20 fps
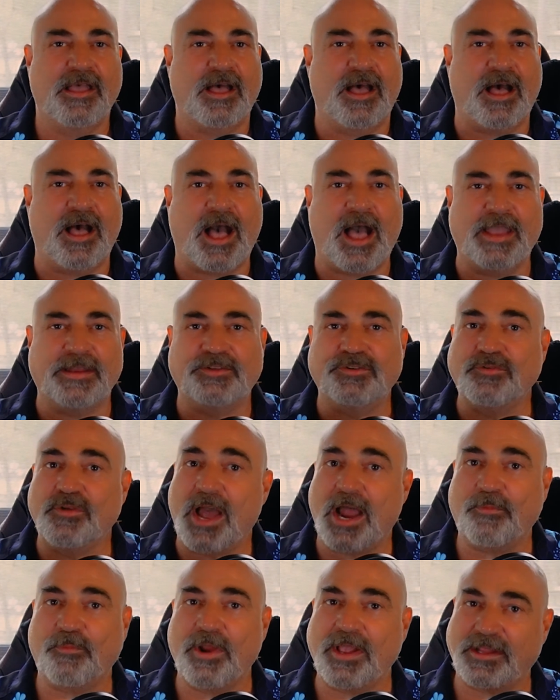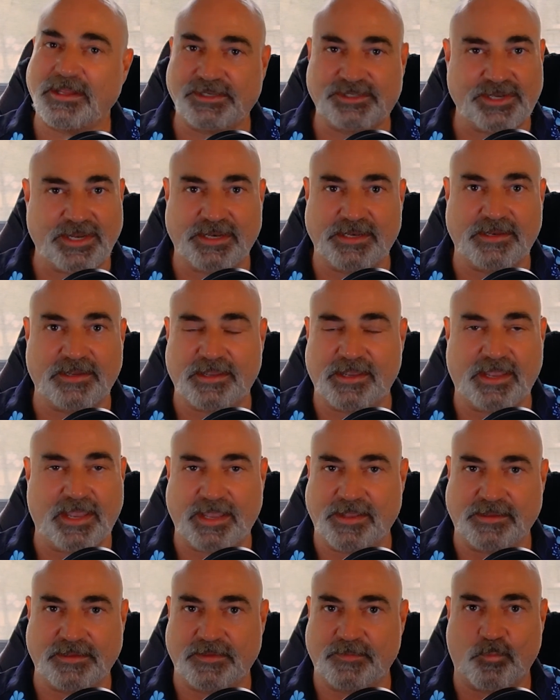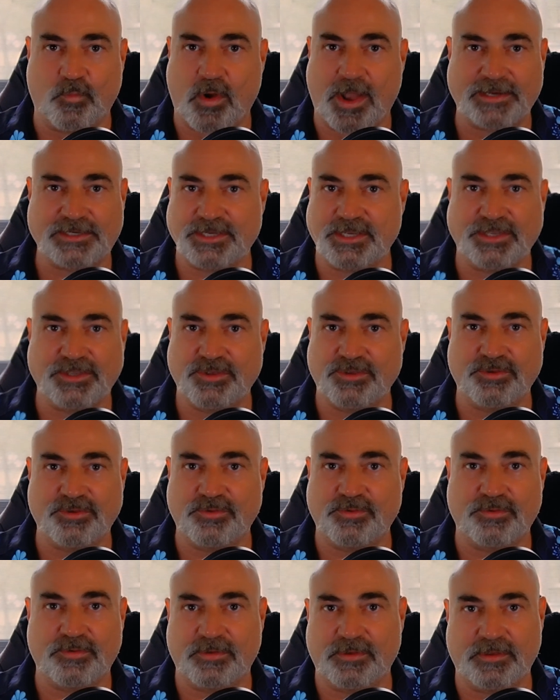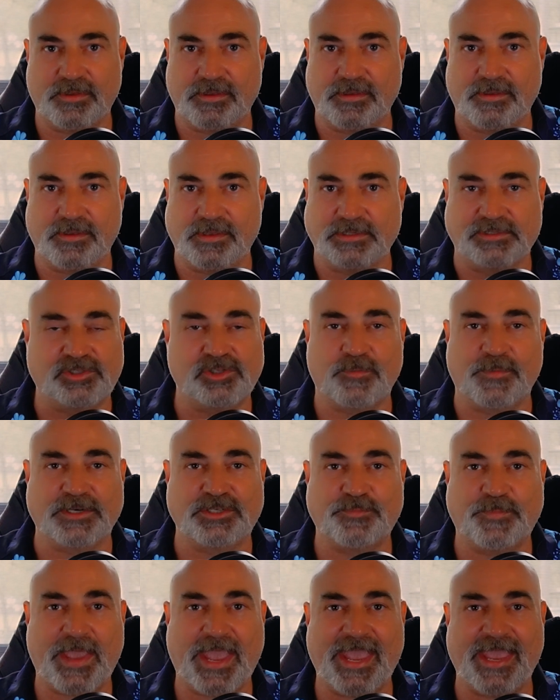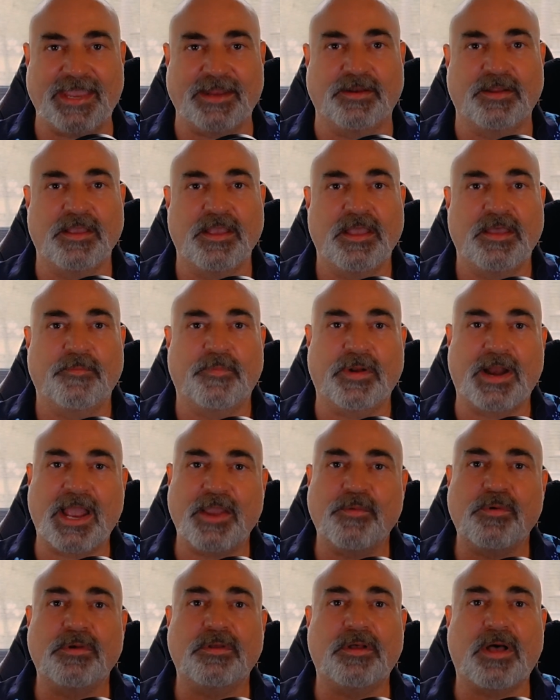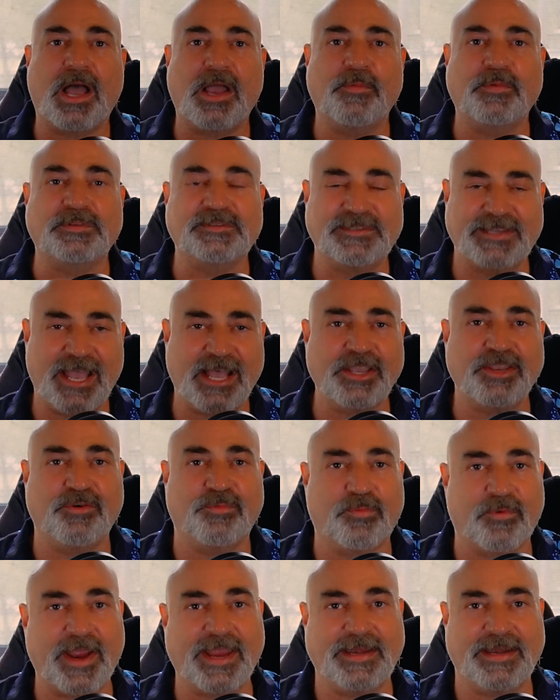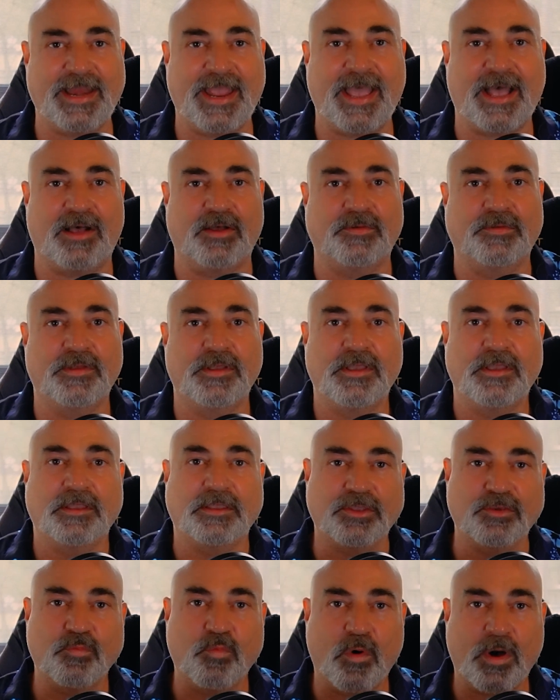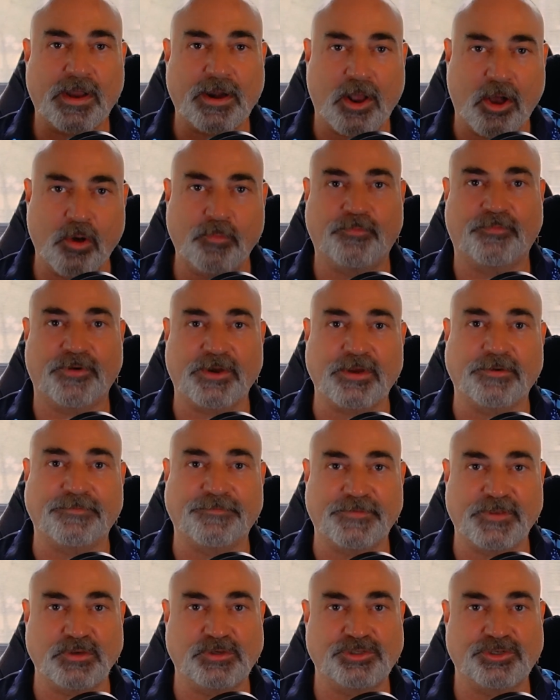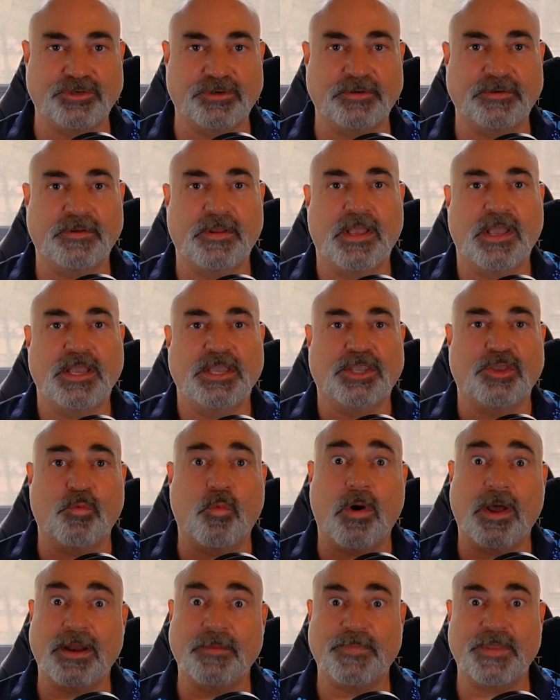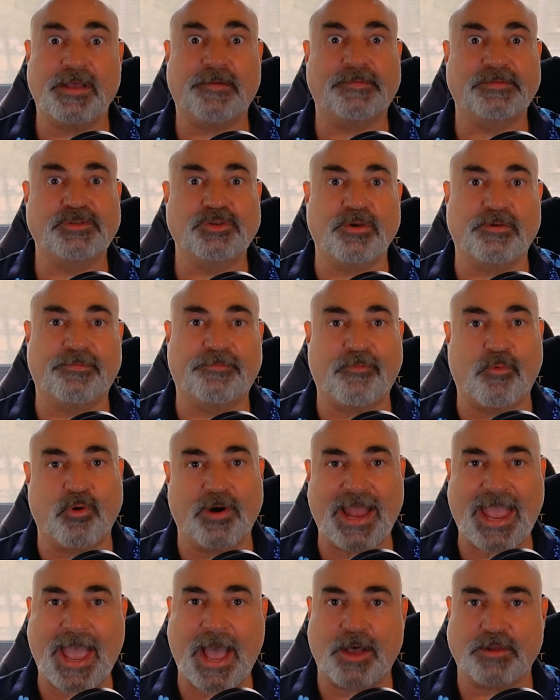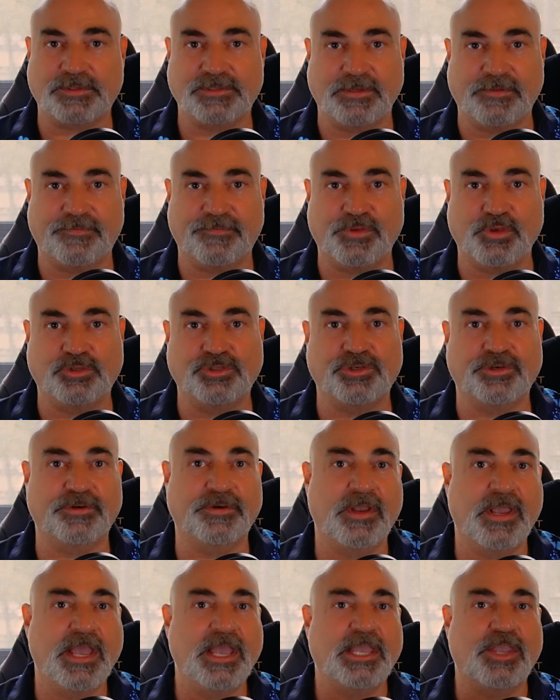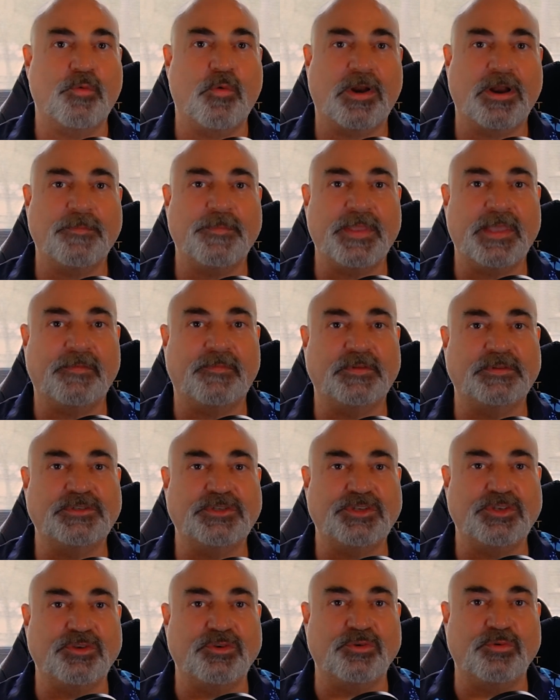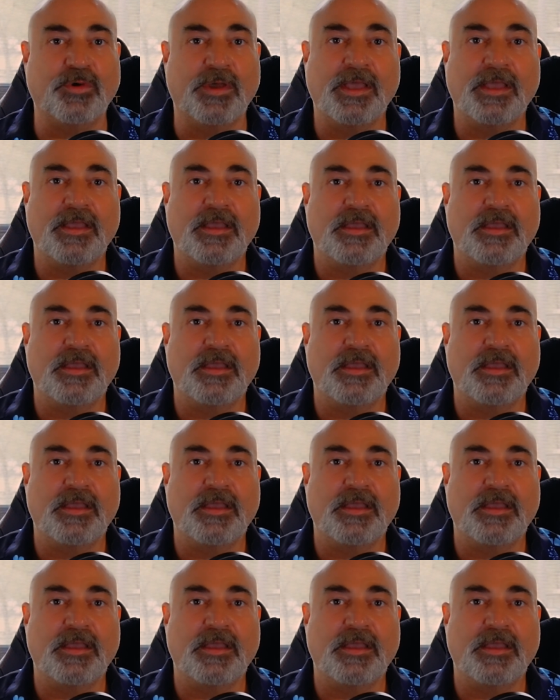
uh, I do not relish in in watching you in so much pain, but I will I will tell you right now, you want hope for your future. You want to be able to afford a house in the future. You want to be able to